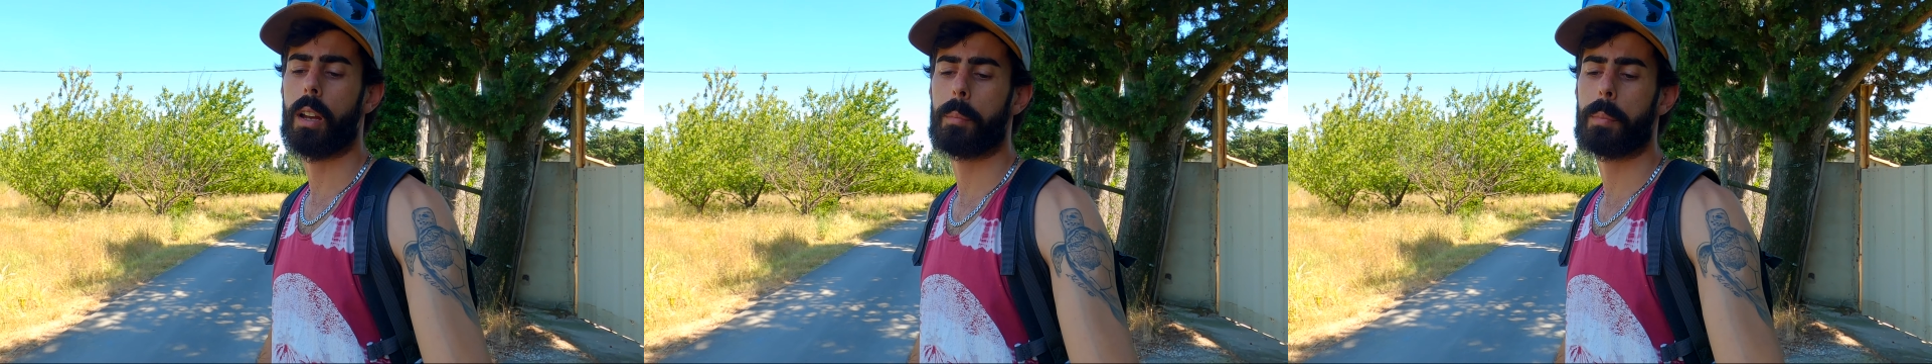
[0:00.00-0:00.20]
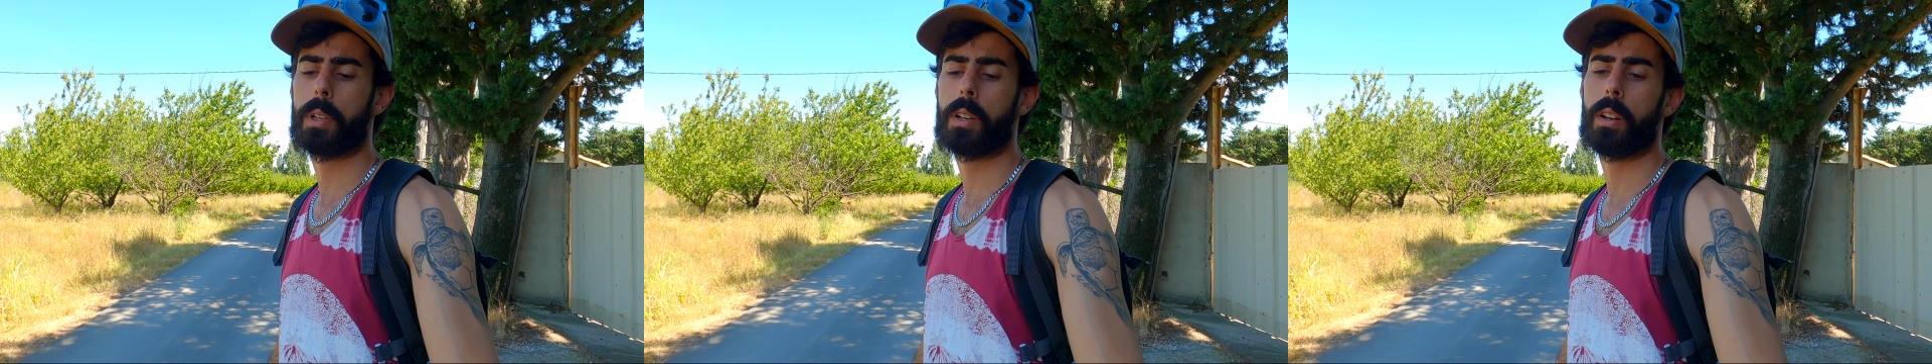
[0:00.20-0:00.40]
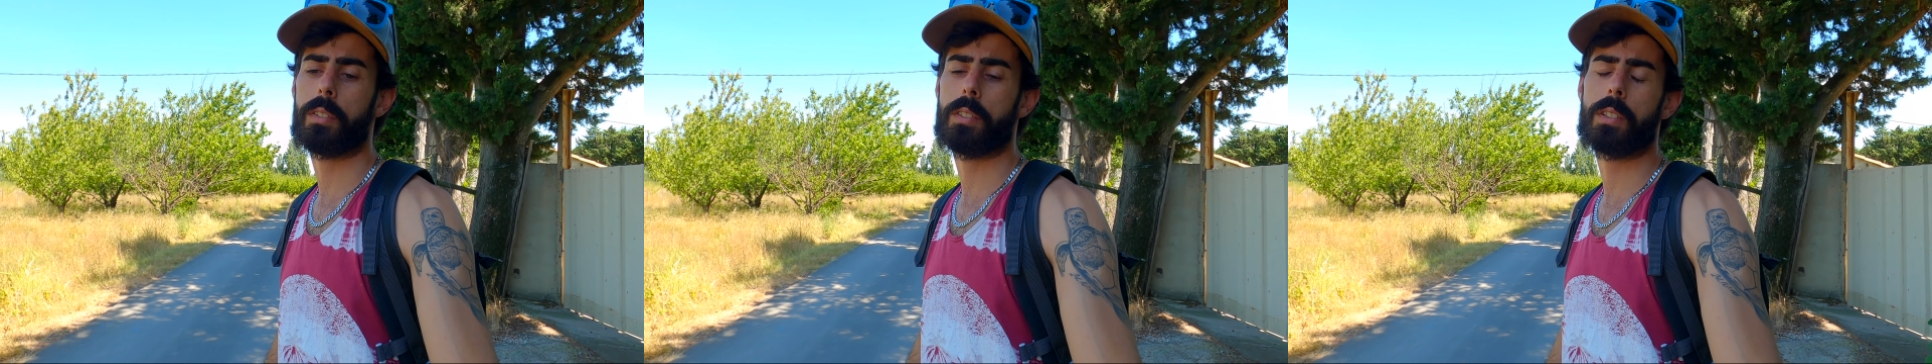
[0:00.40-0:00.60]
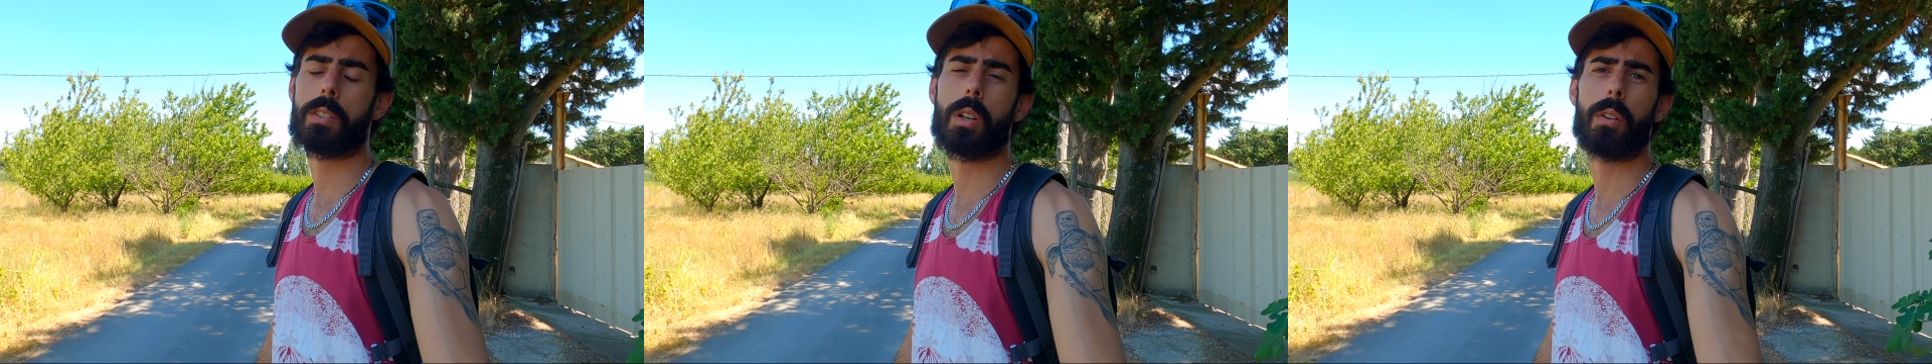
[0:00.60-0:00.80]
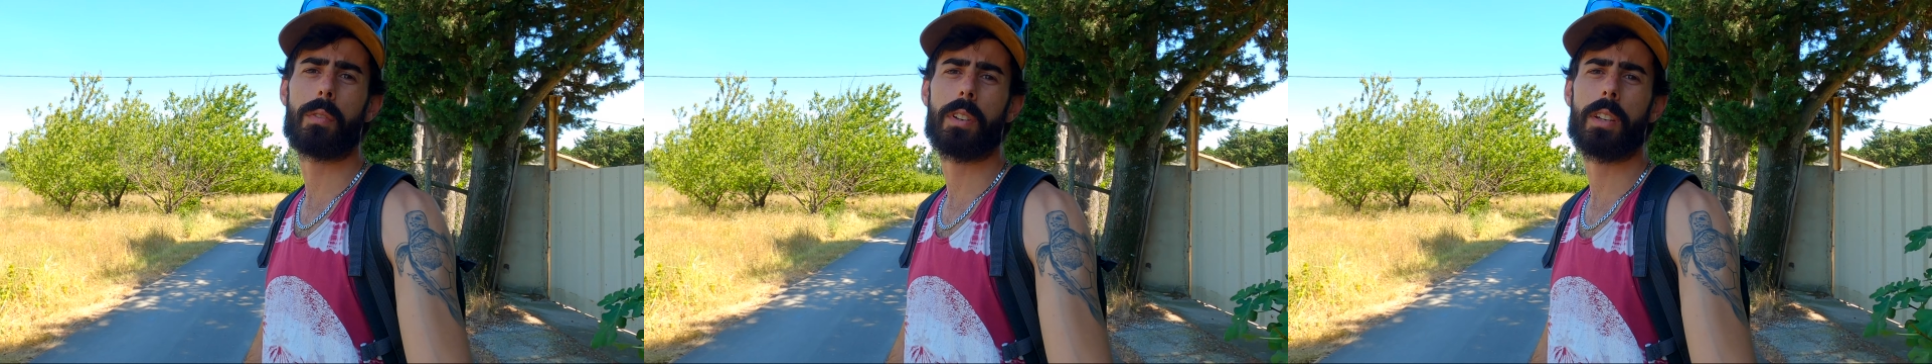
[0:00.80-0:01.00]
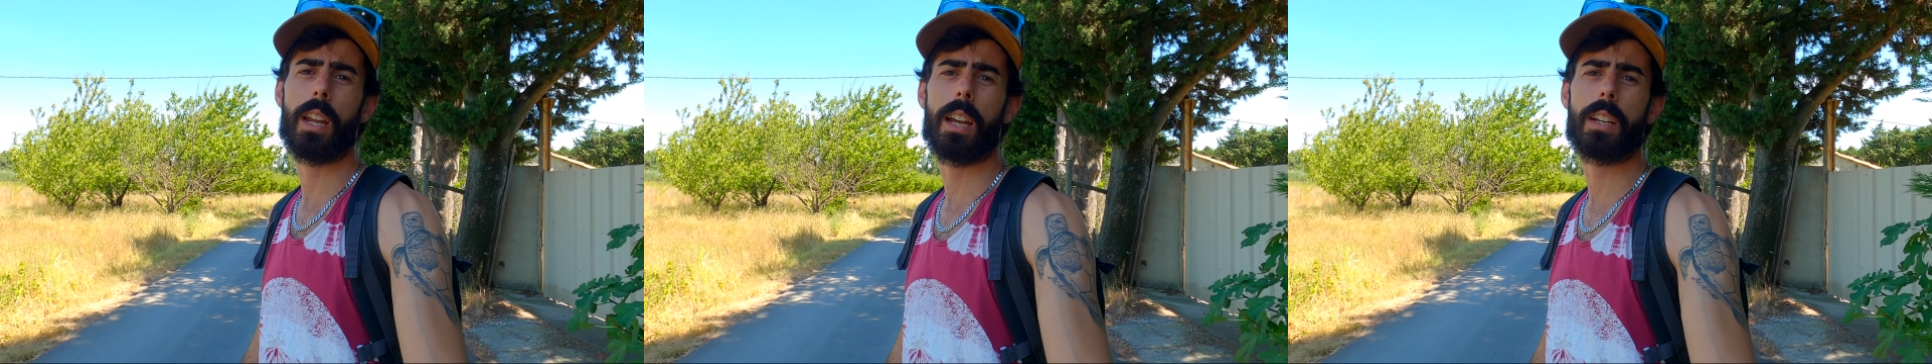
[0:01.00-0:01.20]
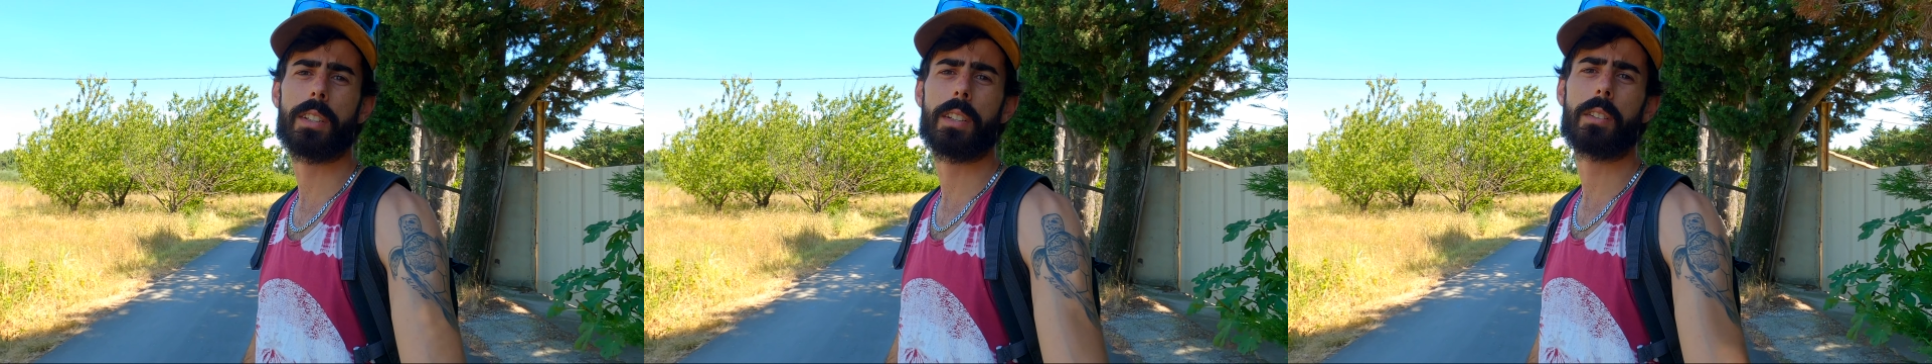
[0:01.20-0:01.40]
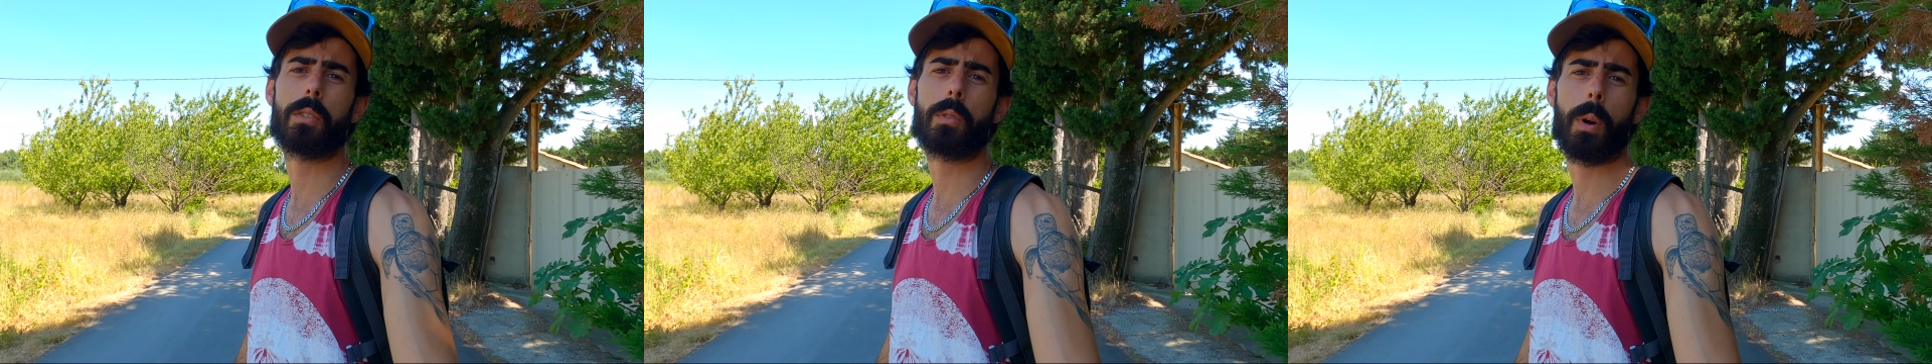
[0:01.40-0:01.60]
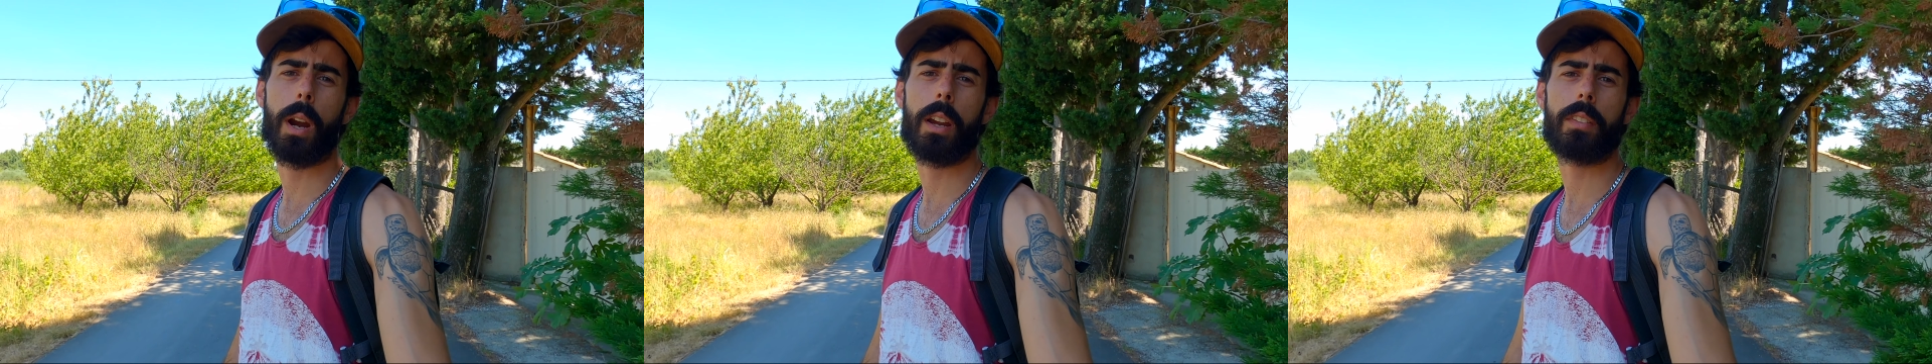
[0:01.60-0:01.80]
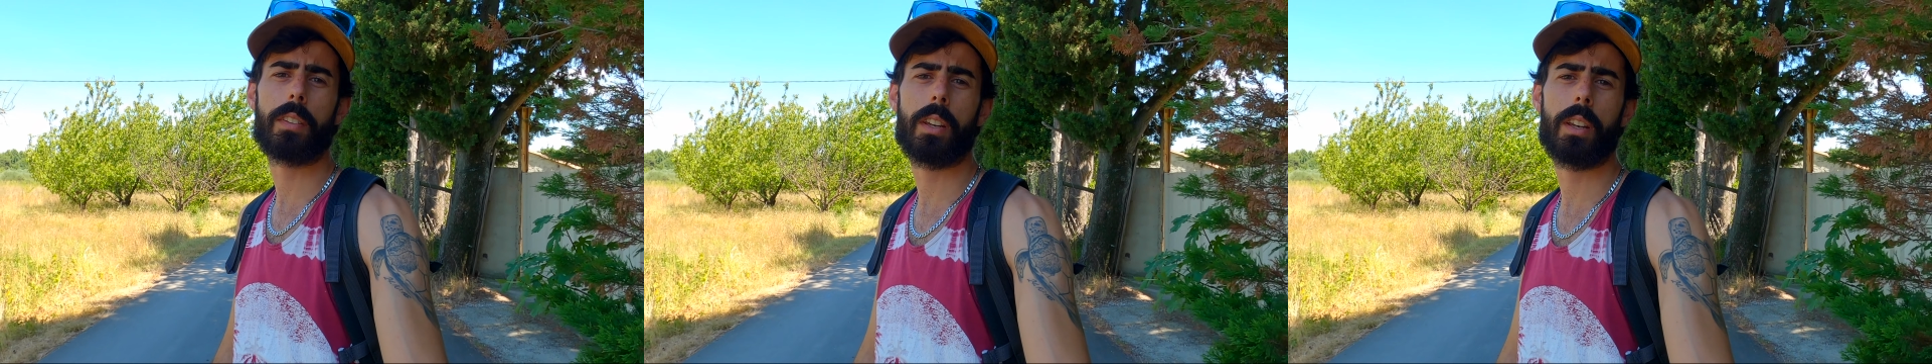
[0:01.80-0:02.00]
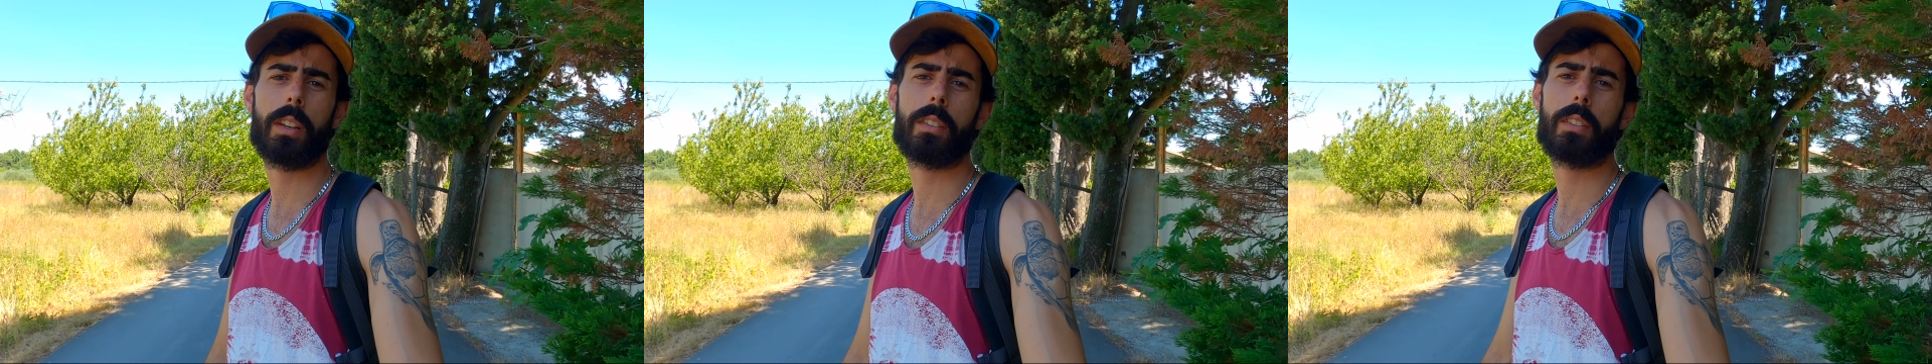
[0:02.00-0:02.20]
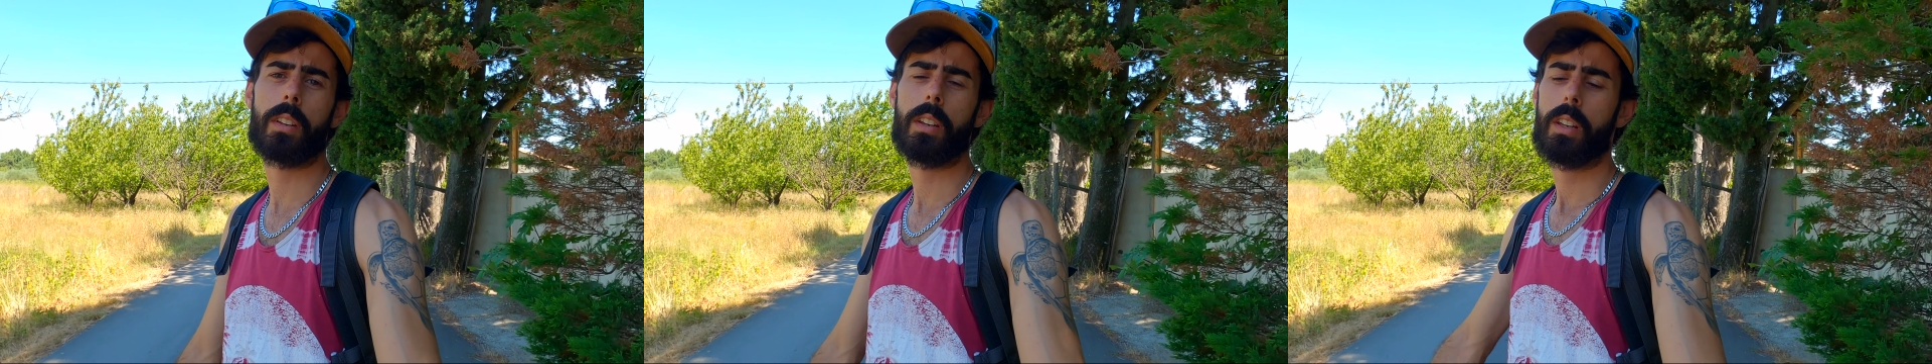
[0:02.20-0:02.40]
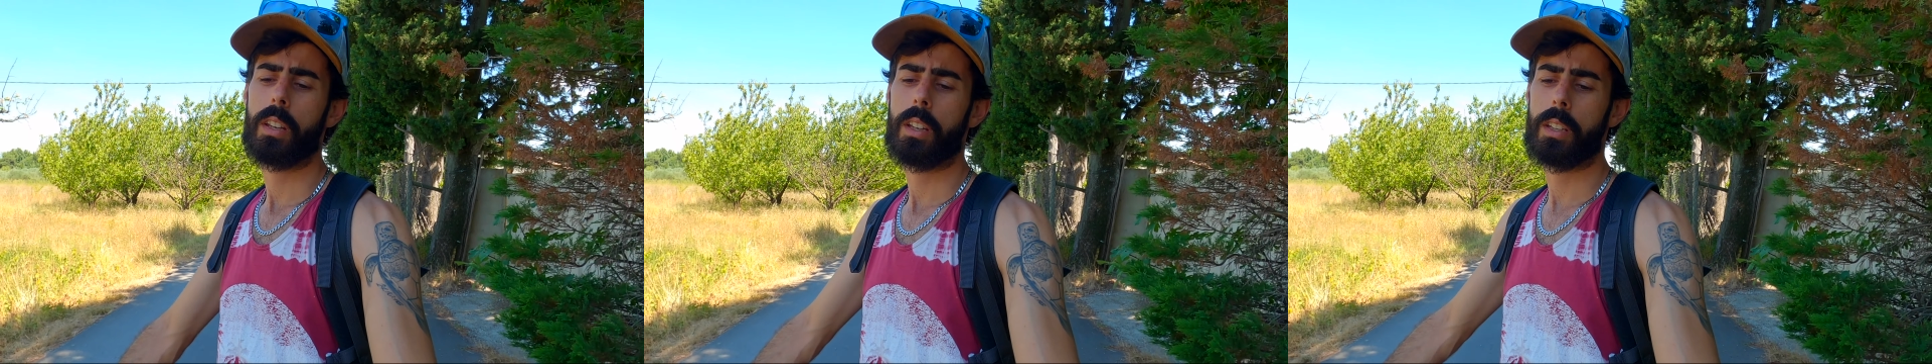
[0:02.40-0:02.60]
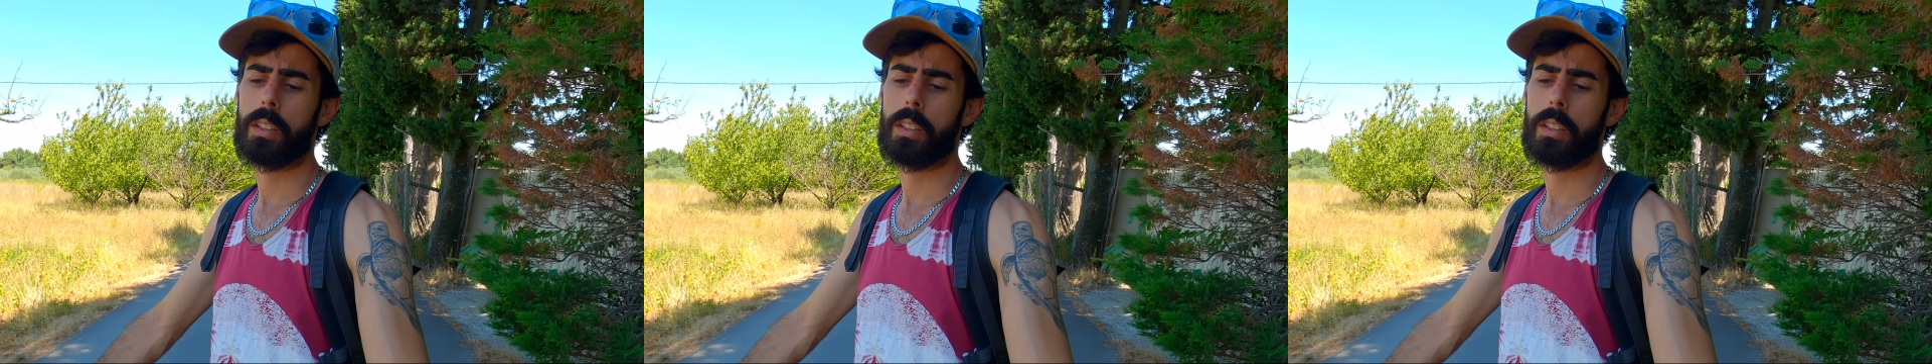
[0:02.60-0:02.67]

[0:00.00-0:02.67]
because this COVID-19 crisis